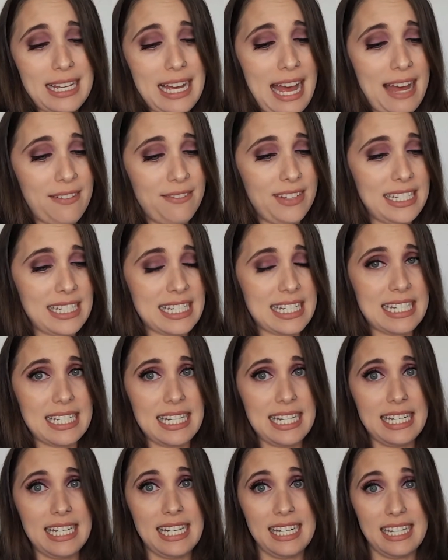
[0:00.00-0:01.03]
haven't
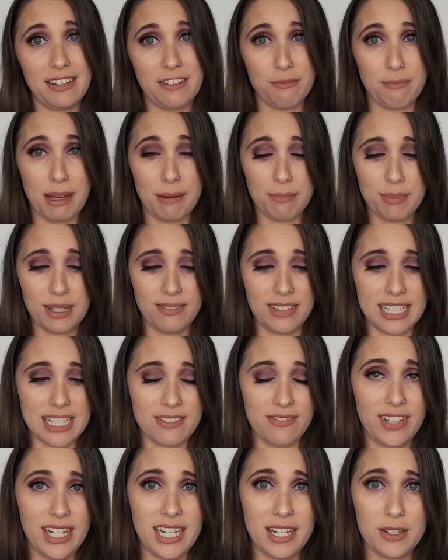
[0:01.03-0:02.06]
seen any of my
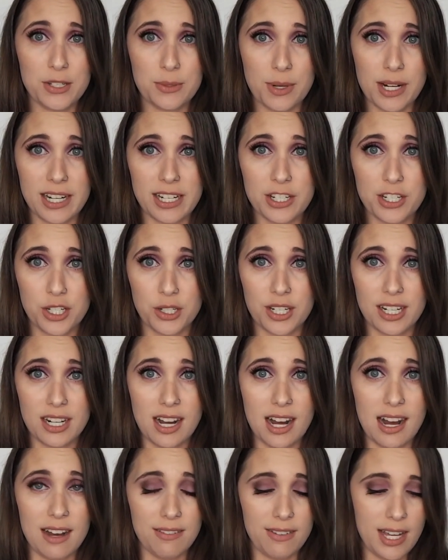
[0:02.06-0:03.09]
previous videos where I showed it
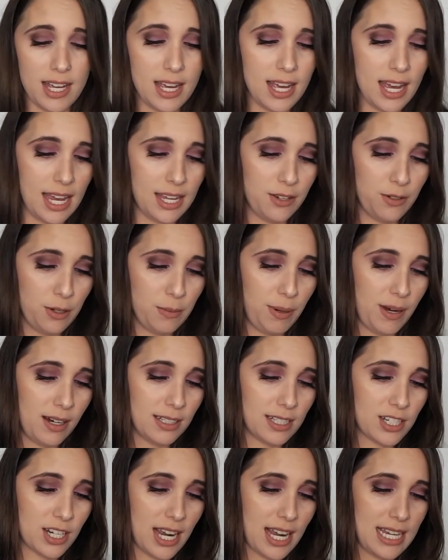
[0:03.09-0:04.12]
off. I do
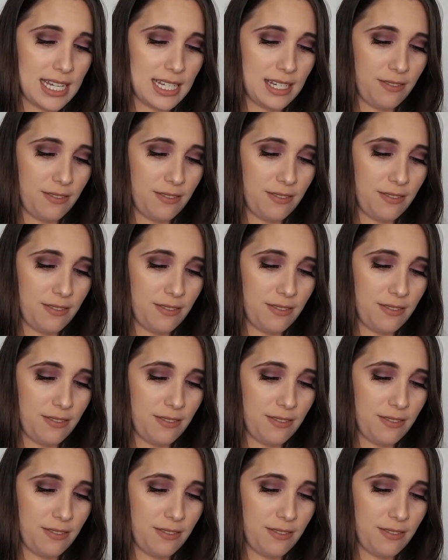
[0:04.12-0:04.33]
apologize